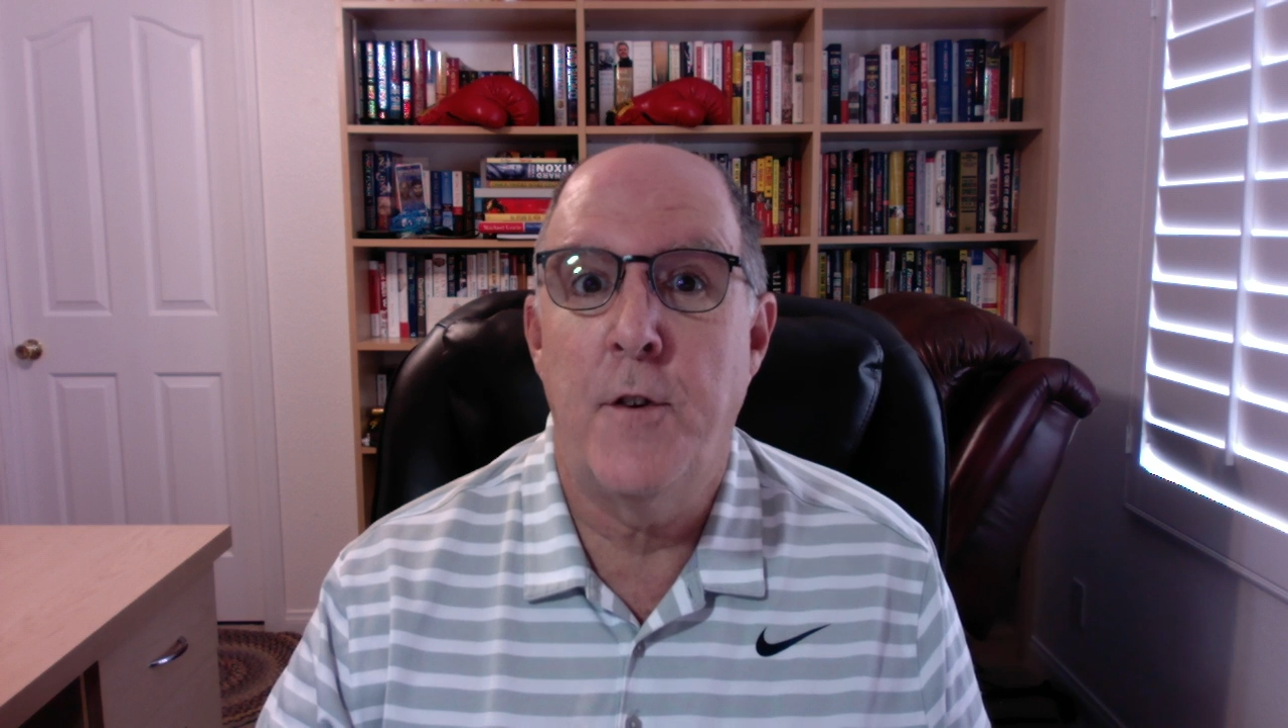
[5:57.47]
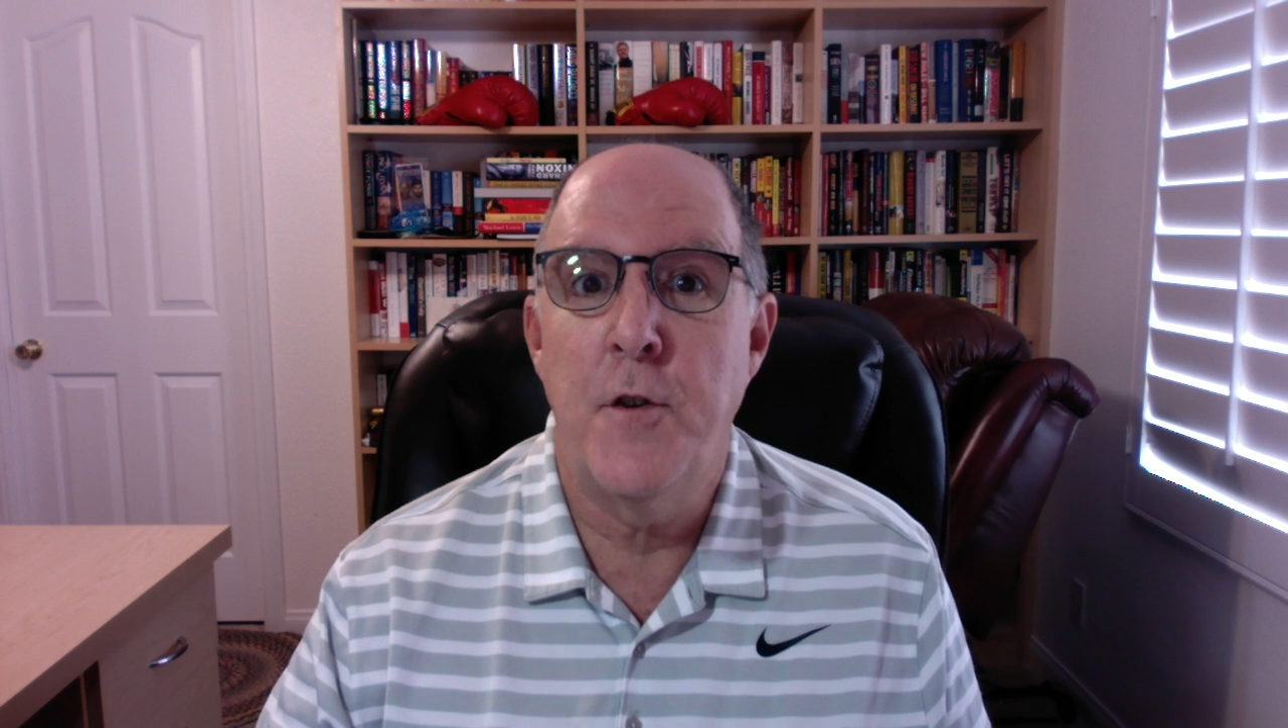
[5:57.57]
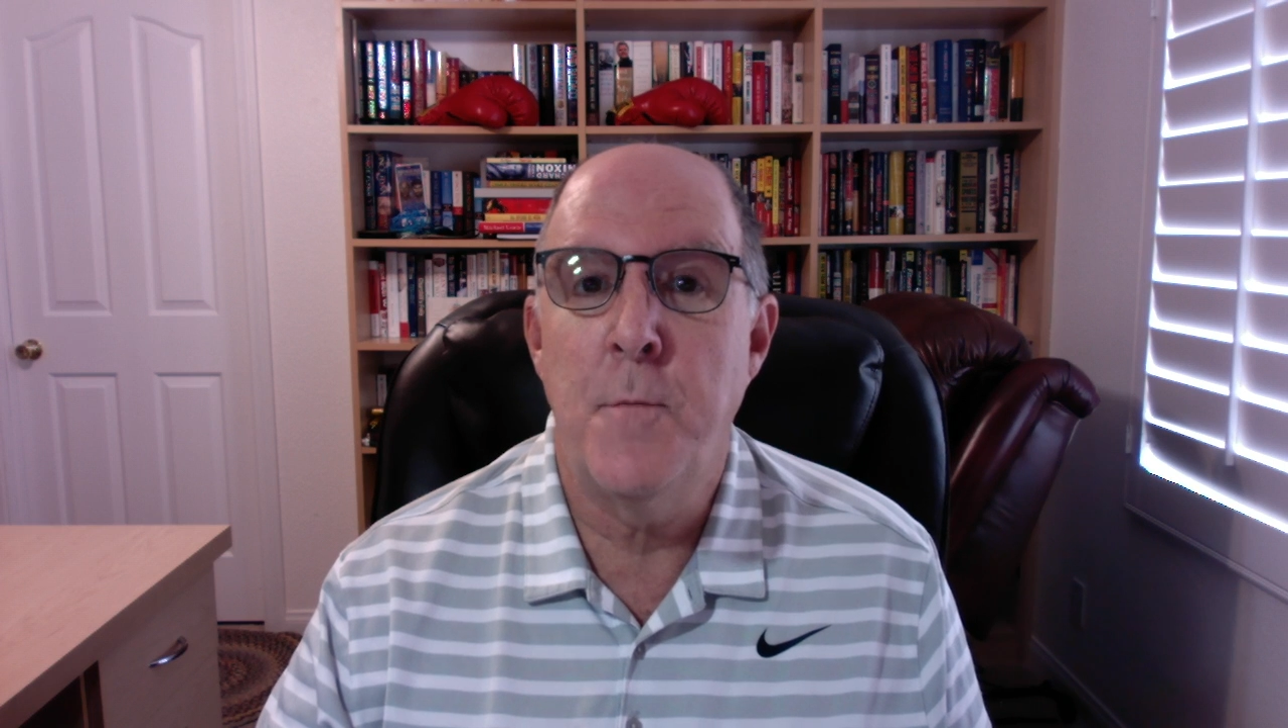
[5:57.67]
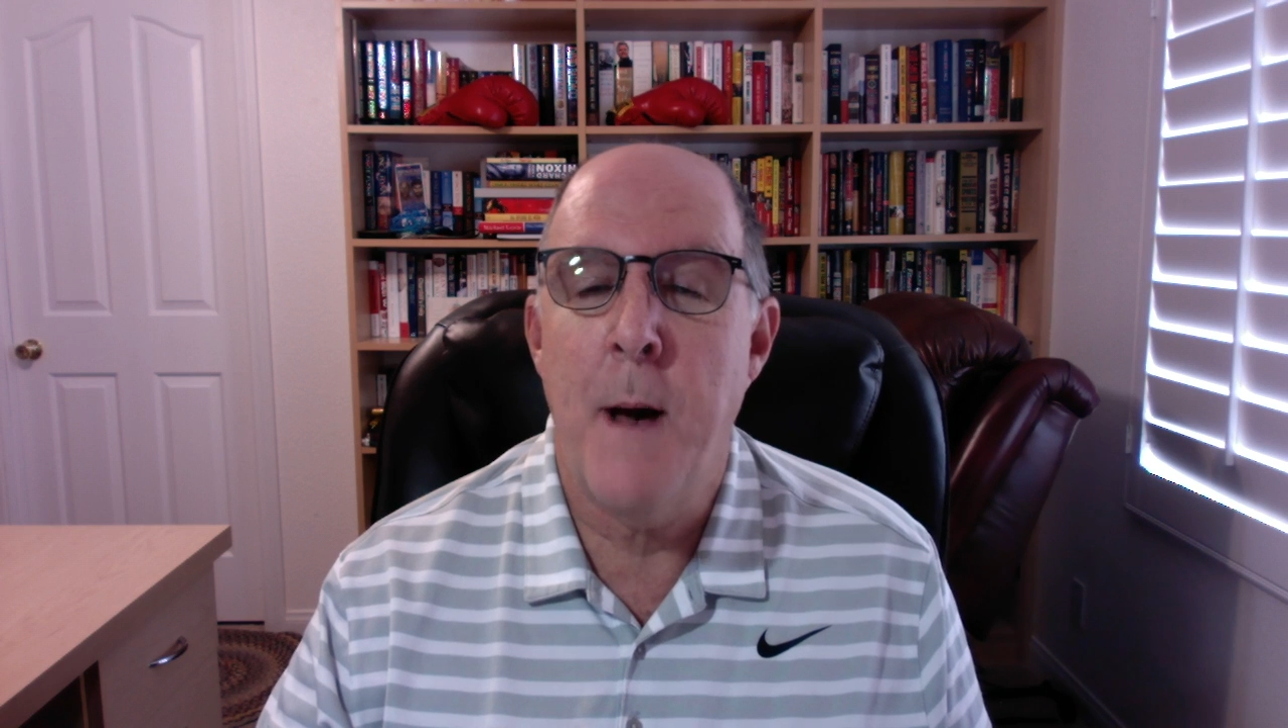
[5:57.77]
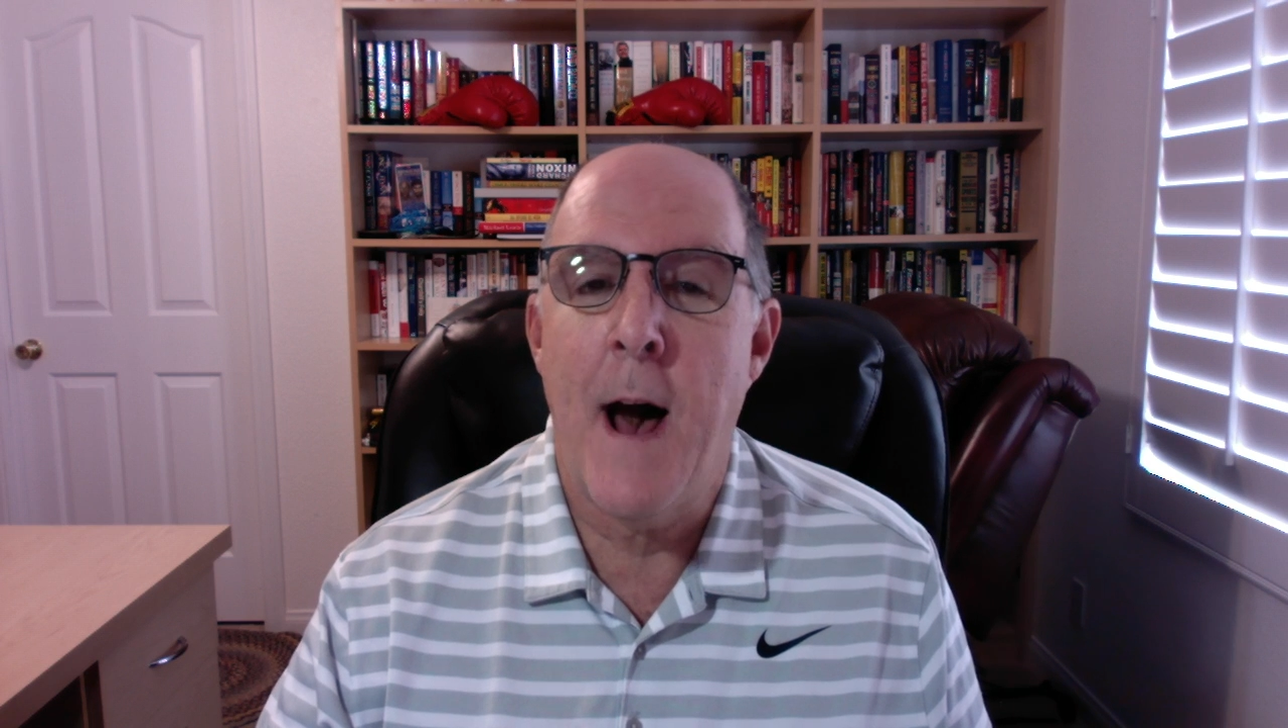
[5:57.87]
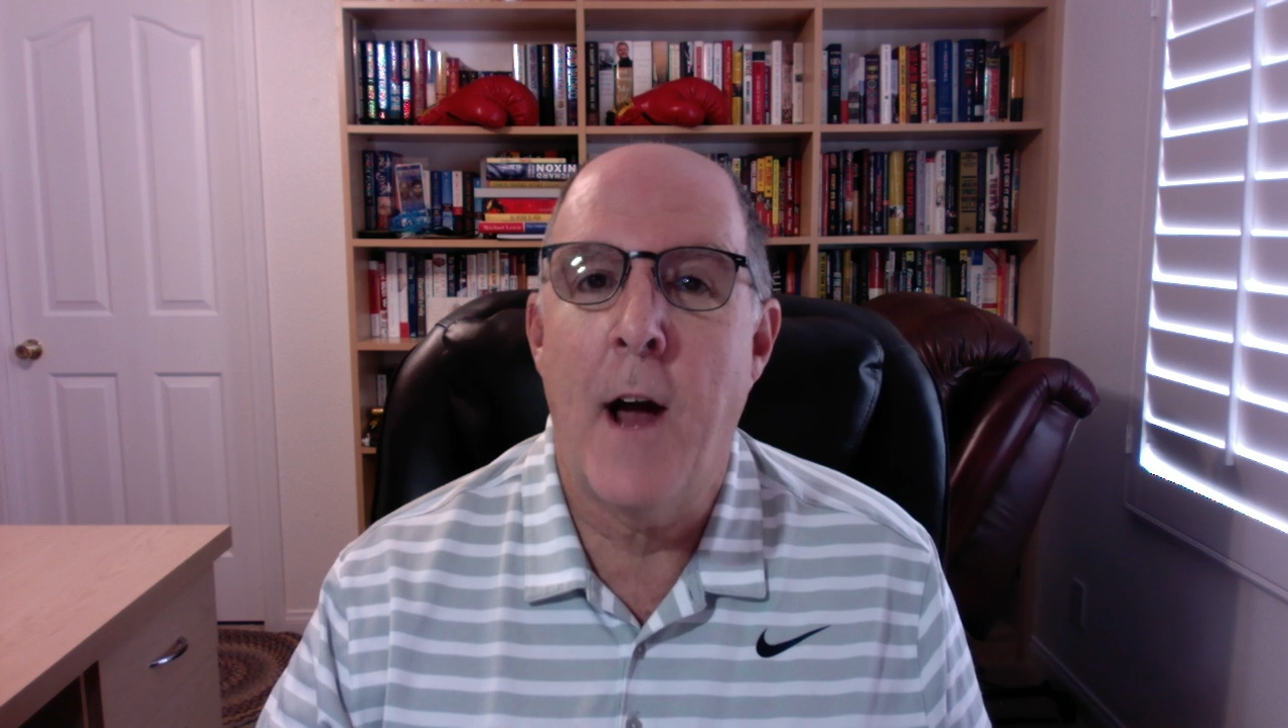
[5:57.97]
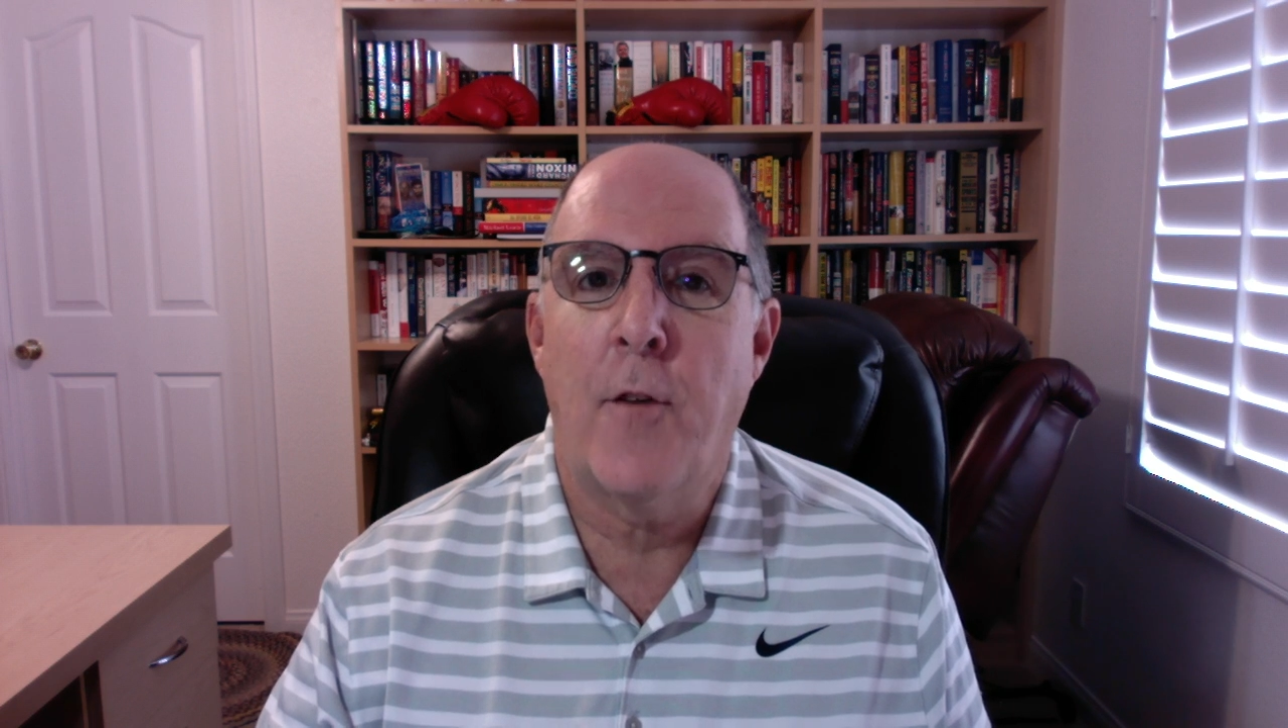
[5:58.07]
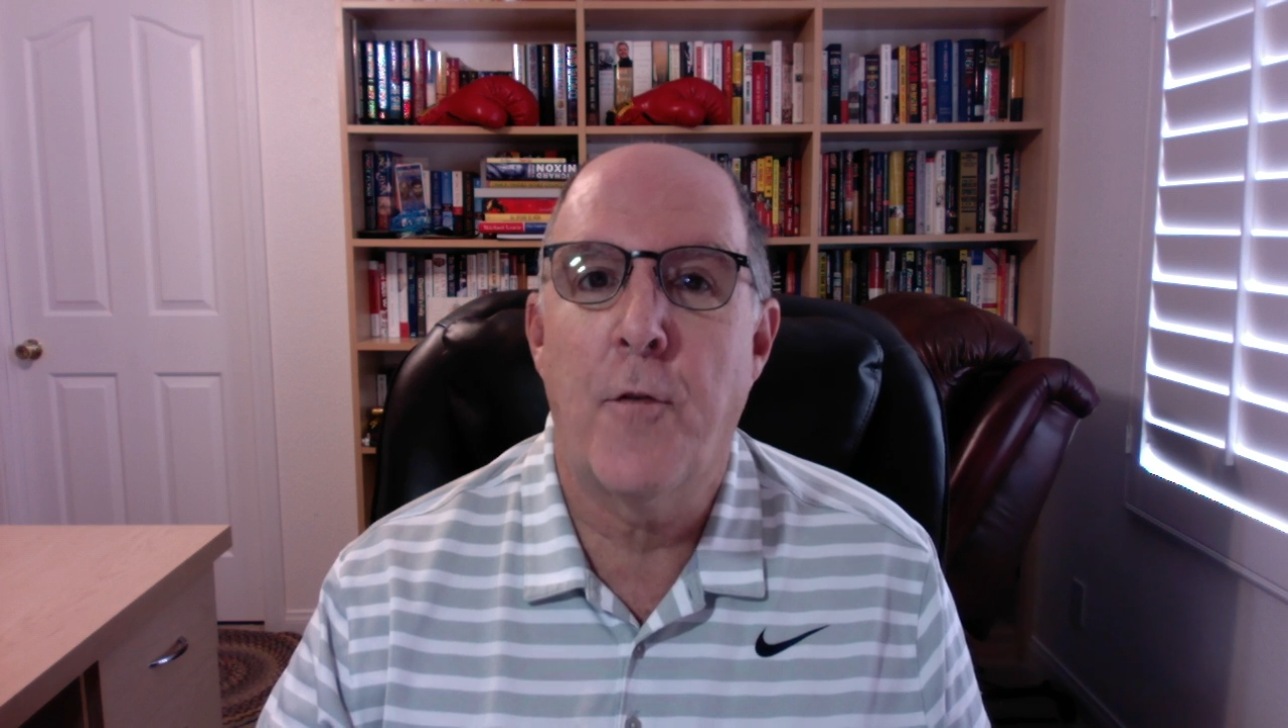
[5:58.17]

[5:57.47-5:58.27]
to Max